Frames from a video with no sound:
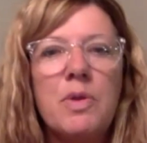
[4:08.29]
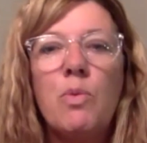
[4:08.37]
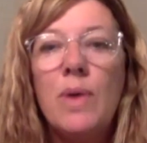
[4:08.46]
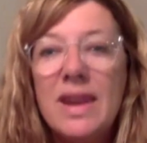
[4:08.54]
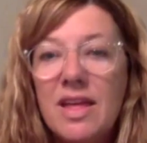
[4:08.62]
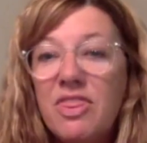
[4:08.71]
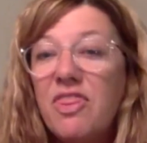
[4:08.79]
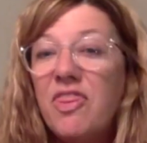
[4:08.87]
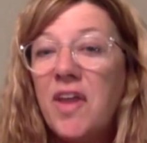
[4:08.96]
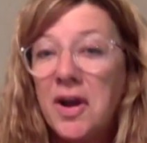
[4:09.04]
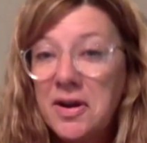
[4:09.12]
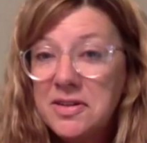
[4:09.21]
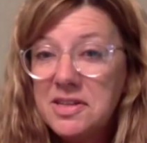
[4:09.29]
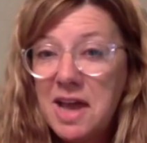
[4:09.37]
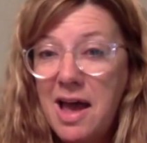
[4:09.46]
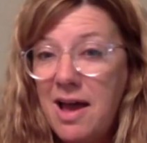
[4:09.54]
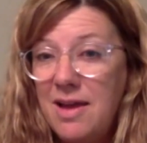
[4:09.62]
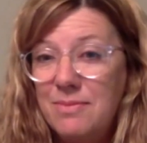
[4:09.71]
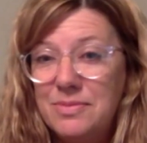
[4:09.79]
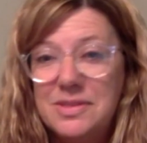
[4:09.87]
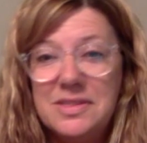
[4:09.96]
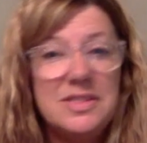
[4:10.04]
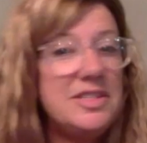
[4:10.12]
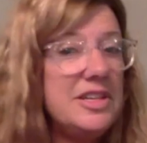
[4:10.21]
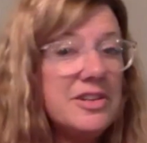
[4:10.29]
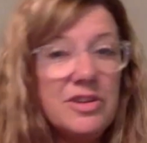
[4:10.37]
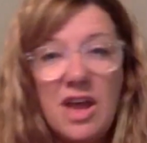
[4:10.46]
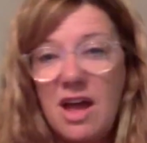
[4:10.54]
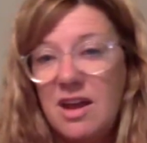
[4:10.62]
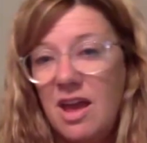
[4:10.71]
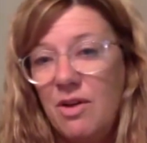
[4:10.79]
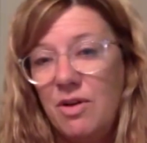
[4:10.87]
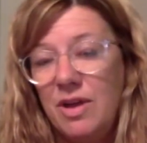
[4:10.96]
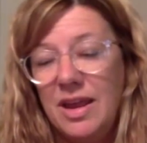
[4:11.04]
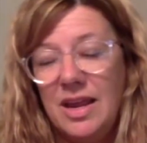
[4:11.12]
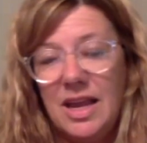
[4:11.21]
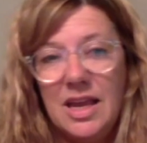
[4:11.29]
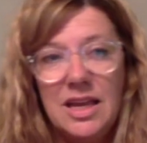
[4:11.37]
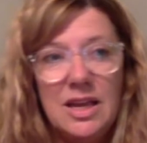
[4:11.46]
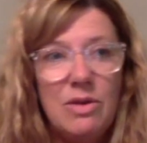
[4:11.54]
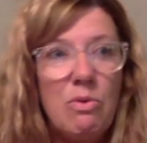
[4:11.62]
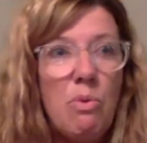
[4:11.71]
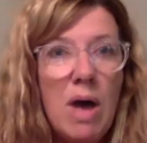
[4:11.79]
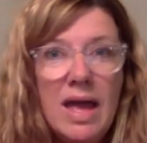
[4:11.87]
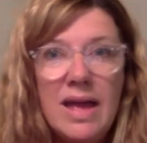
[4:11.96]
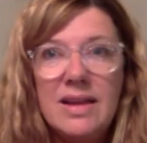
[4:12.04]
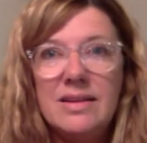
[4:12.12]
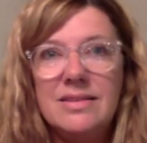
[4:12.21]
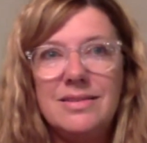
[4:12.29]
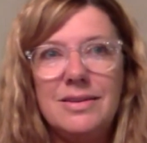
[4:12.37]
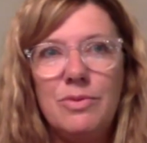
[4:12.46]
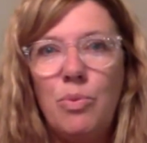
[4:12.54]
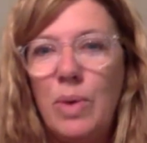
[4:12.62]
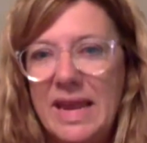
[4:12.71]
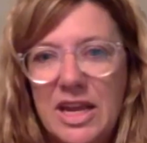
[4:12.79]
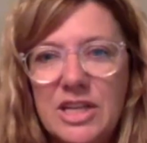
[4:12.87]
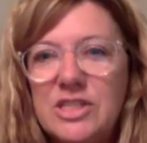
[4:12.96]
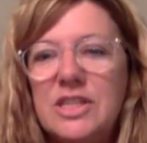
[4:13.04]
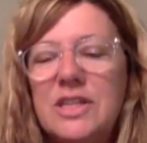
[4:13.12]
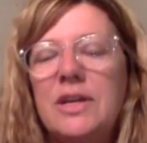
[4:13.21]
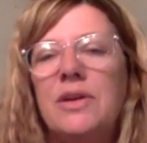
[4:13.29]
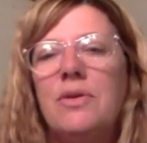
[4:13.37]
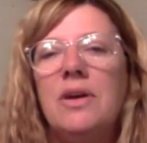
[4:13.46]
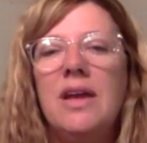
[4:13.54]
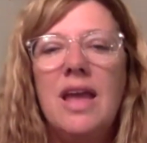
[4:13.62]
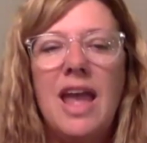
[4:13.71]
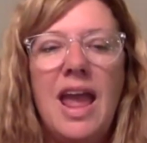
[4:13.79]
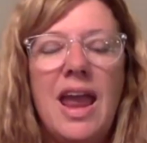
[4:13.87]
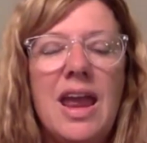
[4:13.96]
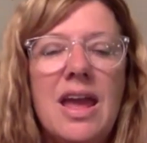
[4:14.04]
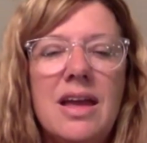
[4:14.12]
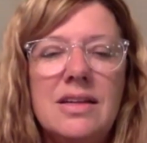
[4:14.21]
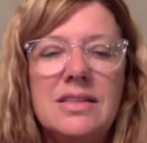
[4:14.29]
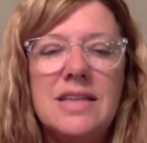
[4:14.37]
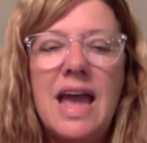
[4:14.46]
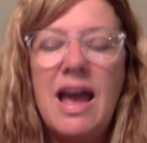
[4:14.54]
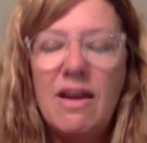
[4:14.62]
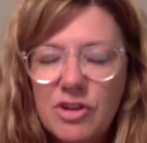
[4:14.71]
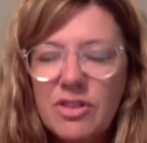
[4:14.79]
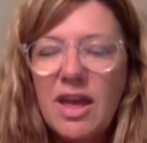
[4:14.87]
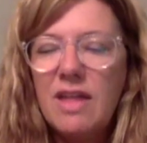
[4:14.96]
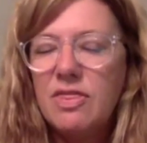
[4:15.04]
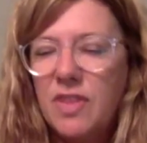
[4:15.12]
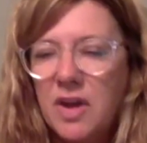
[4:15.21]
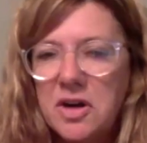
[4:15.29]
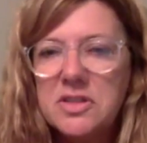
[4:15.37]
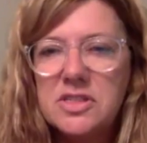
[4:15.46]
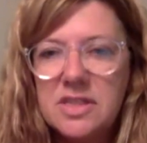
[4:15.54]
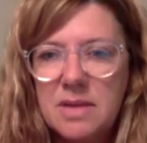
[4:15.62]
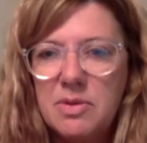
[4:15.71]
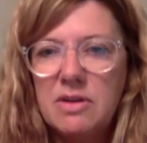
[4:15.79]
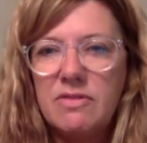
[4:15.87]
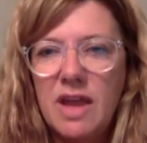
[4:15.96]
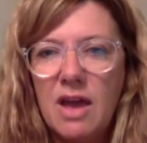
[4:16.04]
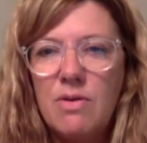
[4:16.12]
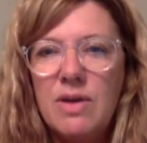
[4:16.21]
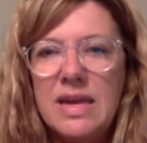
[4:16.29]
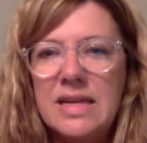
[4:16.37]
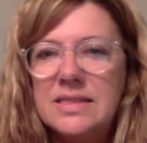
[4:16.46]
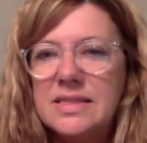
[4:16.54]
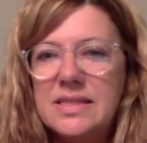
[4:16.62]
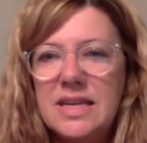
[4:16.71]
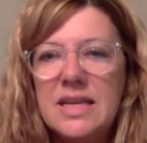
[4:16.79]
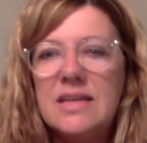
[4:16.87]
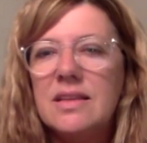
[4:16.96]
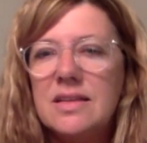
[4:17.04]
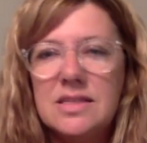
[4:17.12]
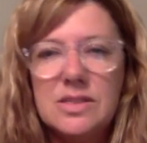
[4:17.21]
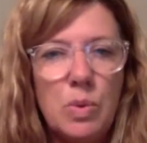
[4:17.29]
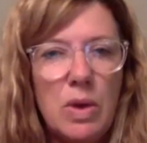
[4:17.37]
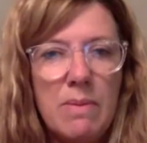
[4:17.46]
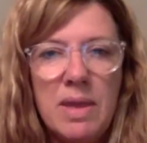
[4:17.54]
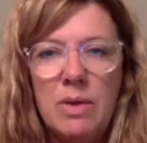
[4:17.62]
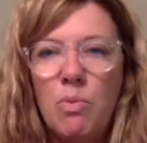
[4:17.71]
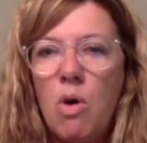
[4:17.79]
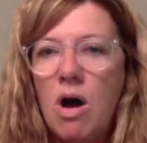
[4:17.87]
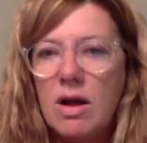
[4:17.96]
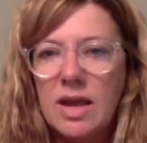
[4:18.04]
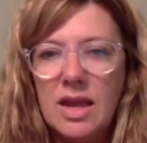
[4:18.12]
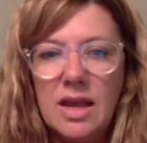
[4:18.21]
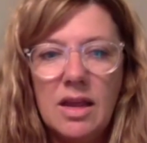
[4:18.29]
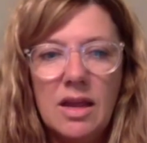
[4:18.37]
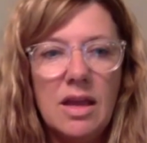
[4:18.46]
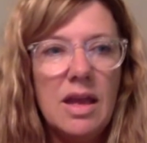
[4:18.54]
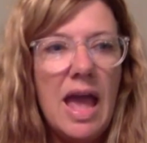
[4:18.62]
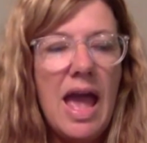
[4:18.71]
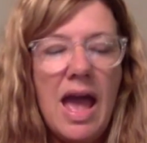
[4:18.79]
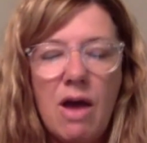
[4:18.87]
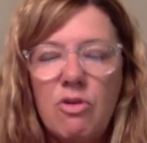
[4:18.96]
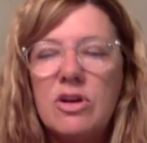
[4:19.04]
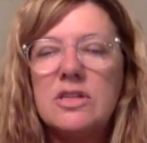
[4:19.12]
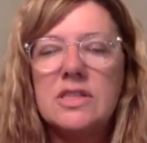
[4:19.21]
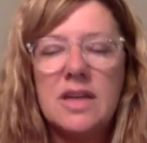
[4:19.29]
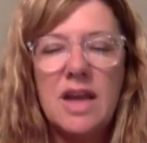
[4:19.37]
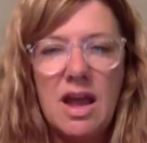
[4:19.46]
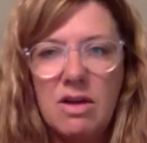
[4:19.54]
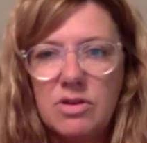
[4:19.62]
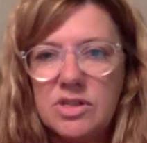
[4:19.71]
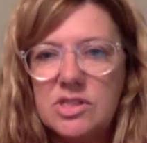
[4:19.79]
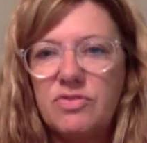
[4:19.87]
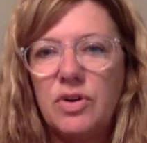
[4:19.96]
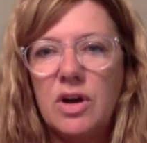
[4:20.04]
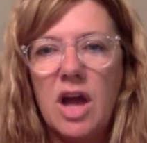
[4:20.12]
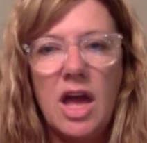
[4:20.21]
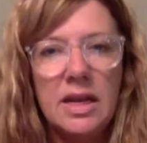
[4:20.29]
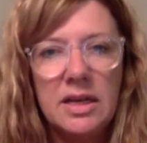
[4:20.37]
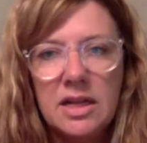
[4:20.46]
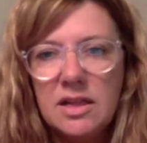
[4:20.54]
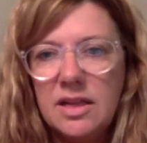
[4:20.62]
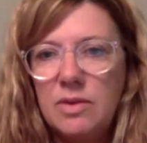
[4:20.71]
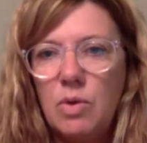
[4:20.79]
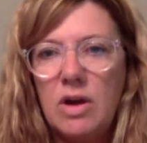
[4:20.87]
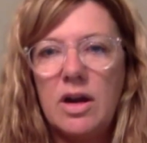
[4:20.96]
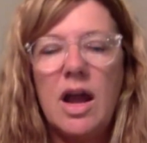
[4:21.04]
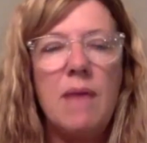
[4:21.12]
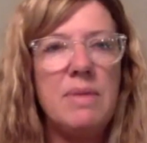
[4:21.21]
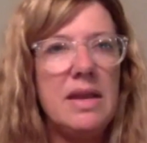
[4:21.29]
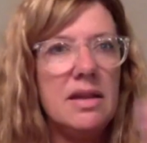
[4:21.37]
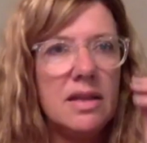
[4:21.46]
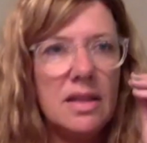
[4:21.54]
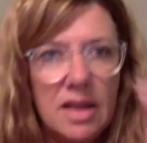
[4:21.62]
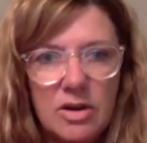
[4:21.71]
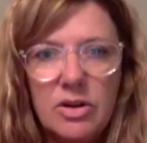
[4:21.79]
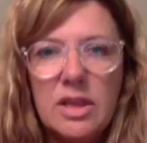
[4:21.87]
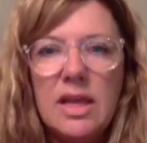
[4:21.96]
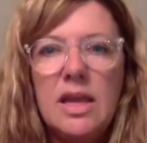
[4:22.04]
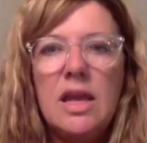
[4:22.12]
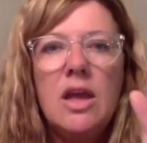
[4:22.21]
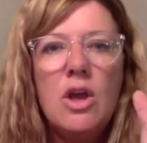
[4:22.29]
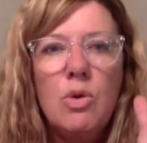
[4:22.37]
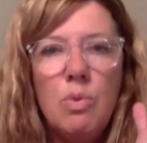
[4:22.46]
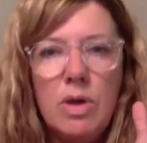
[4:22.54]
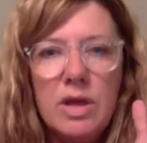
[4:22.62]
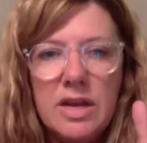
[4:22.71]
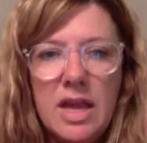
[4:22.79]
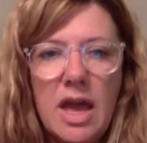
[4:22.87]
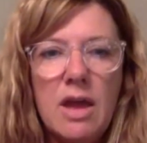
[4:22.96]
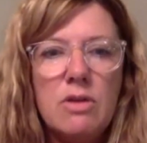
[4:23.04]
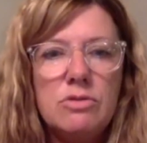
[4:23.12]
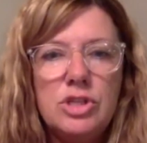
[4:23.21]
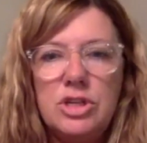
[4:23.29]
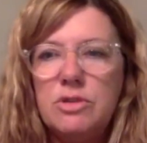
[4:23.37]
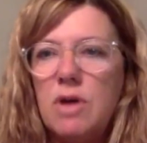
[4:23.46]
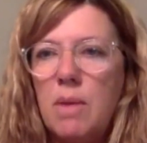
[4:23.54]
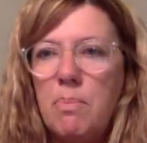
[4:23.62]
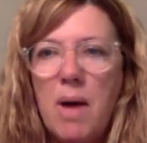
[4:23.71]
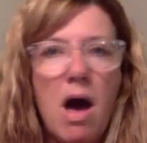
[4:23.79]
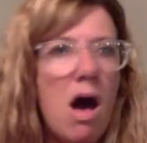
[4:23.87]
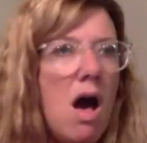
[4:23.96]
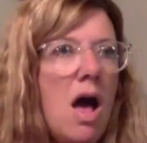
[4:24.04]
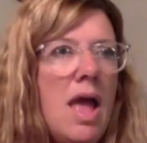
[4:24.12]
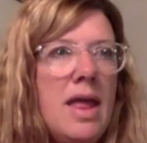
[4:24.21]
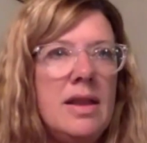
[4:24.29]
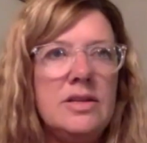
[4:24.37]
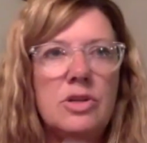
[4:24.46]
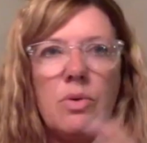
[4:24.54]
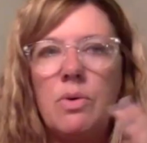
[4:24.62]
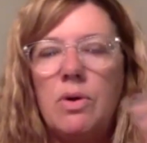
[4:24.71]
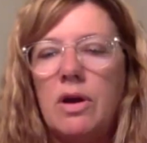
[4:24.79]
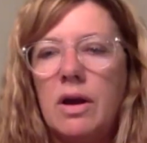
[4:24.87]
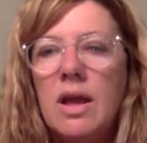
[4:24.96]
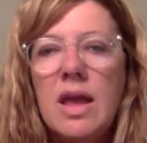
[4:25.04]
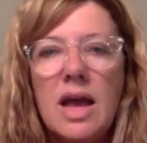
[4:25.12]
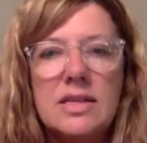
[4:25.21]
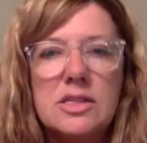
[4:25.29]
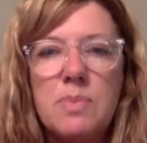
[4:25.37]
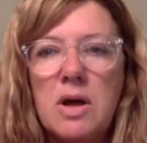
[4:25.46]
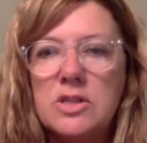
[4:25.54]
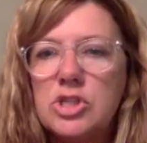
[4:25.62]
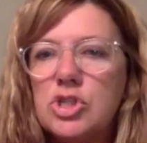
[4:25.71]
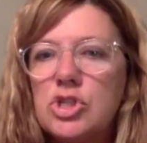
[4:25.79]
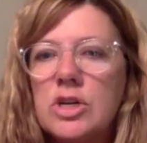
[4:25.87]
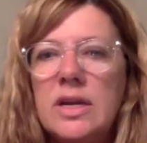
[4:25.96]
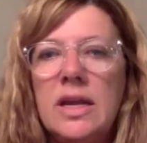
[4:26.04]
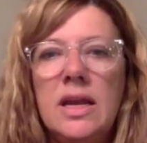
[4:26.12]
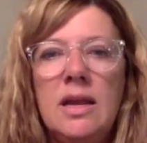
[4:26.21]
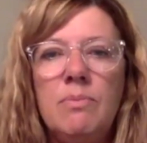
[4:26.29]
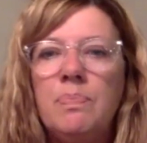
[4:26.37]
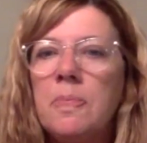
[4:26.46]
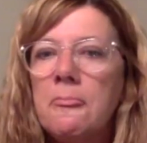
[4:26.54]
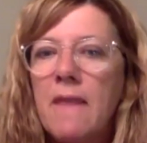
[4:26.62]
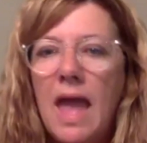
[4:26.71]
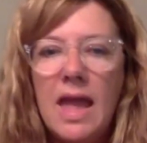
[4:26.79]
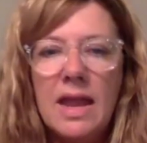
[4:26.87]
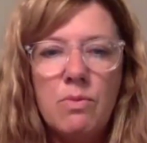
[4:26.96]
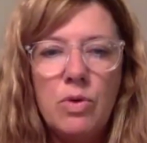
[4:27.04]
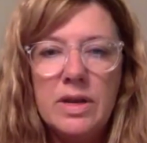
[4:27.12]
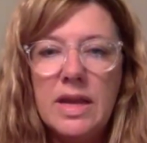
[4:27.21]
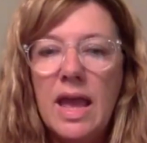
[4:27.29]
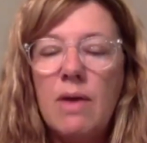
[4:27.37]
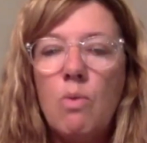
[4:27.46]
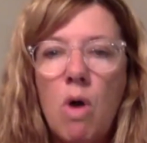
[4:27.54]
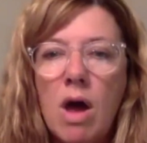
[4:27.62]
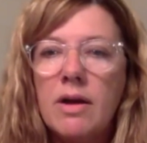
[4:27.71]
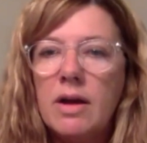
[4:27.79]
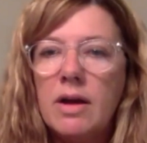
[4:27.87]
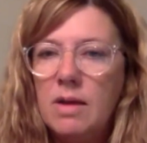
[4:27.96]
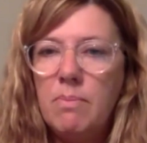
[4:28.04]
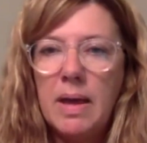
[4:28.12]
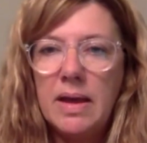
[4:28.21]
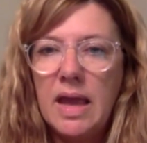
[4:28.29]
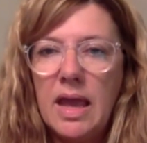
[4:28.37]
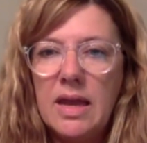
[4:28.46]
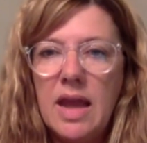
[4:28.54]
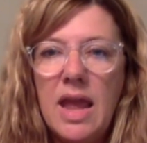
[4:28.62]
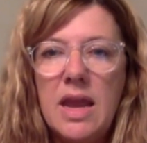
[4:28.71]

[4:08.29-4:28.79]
Went a third time, still not knowing what we could do. And after that third summer of going and seeing these women walking hours and hours for unclean water, I mean, literally would go to a pond or a small stream and would get water in a bucket, and it